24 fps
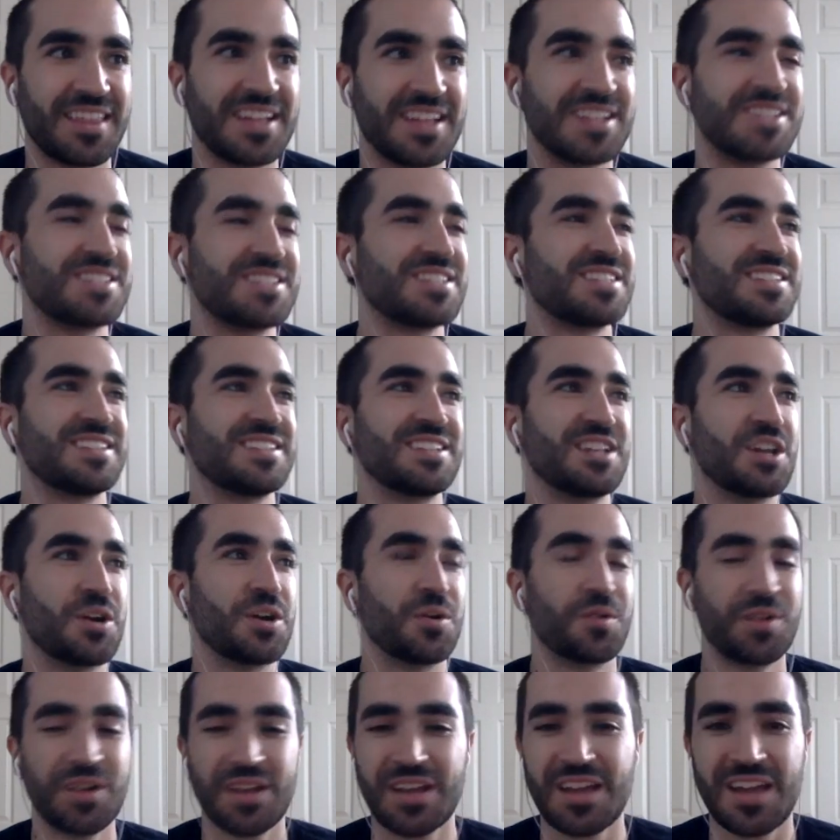that's you know
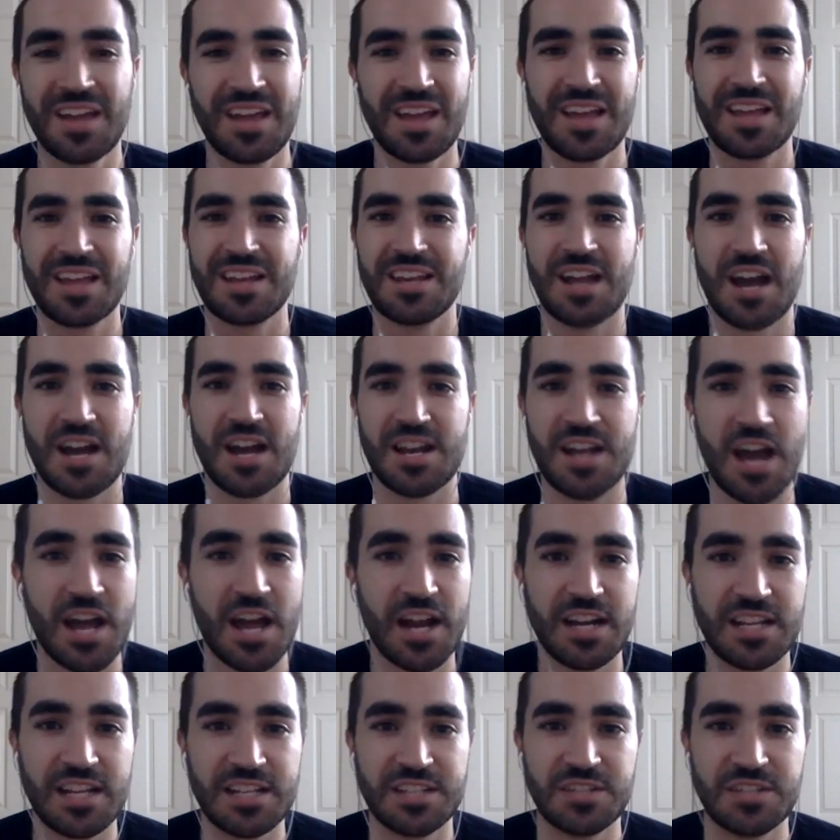not not
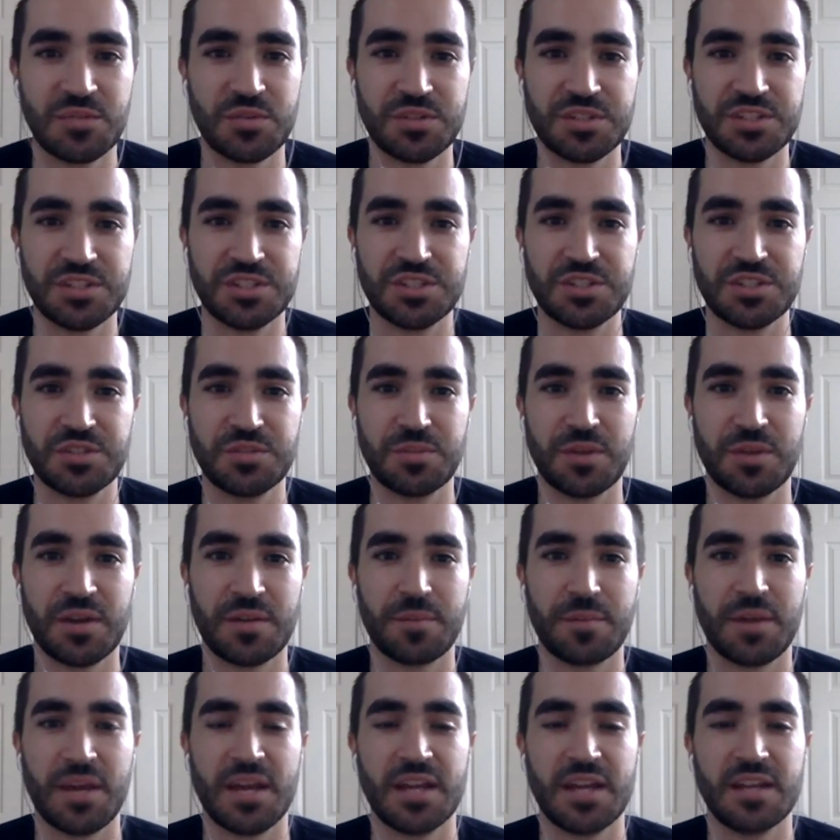an easy one to do, but
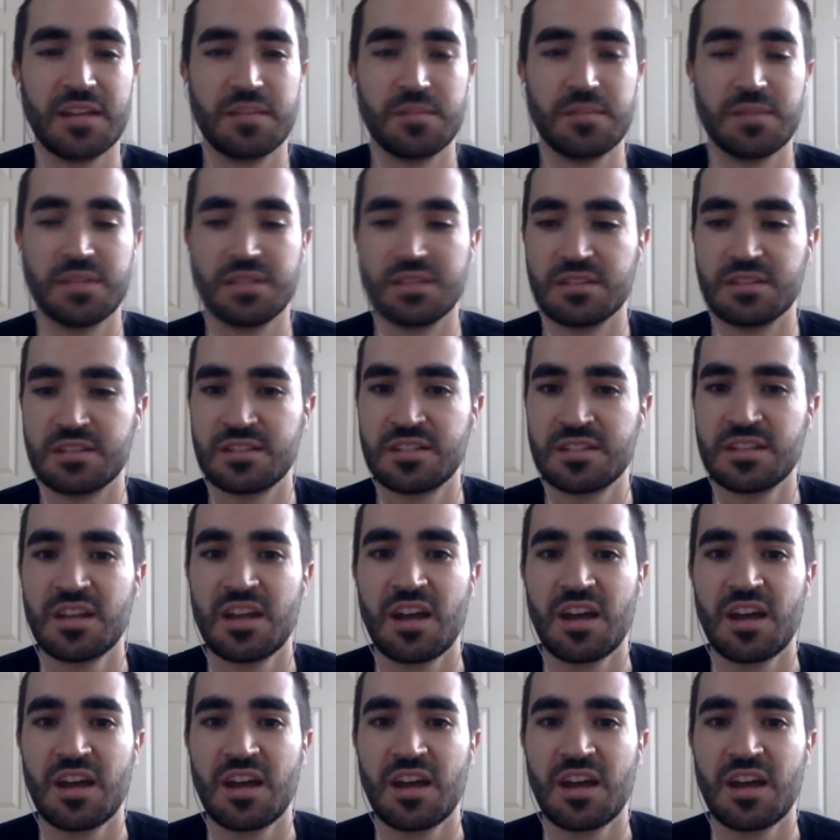by any means.